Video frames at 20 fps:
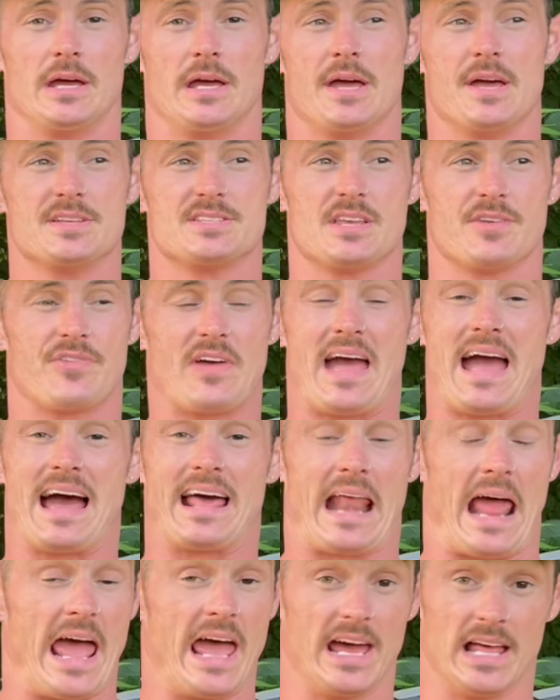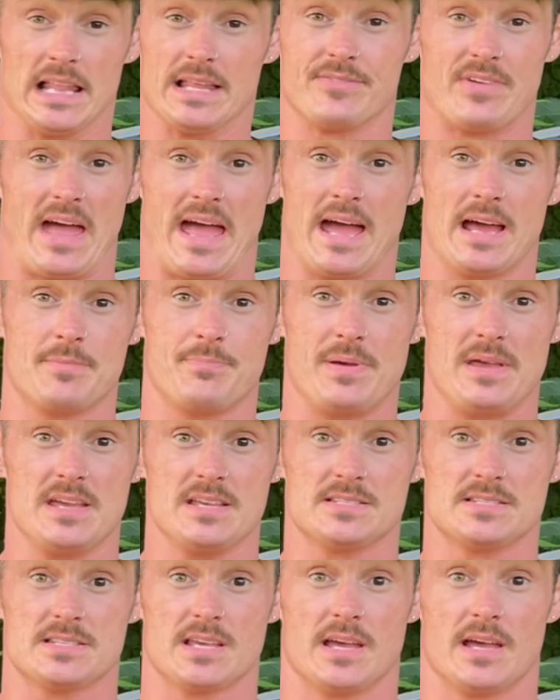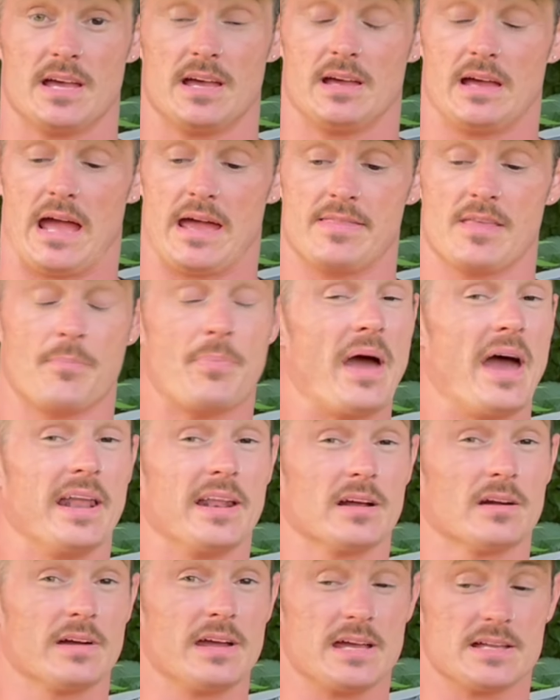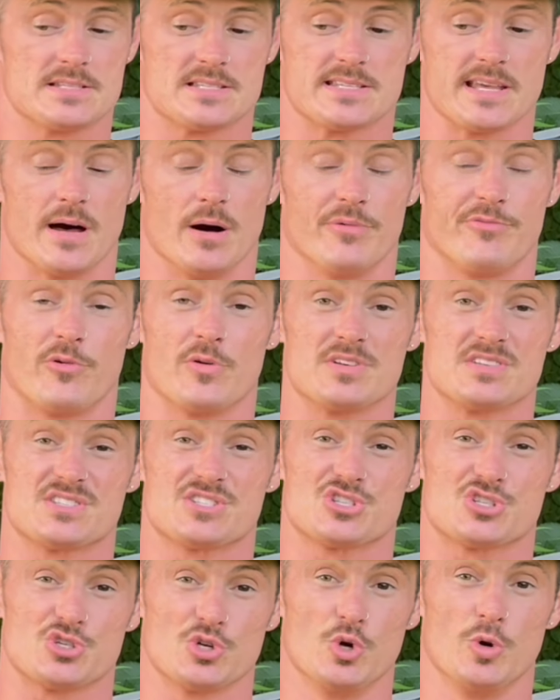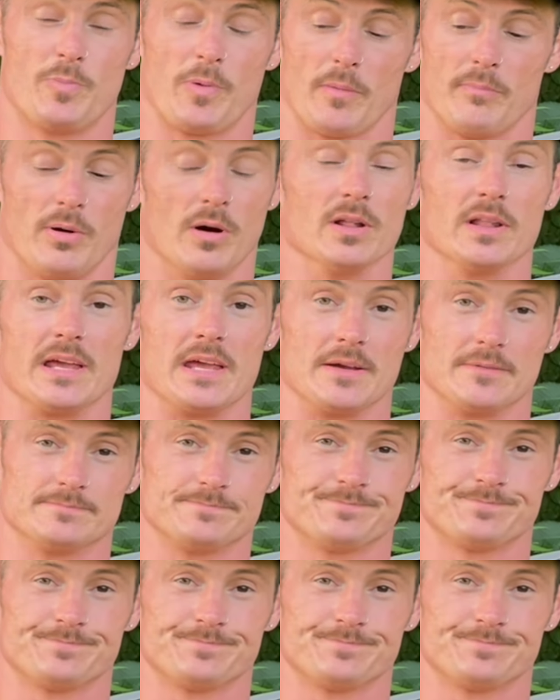is if it had a hell of a headpiece and the pedigree itself was super bully.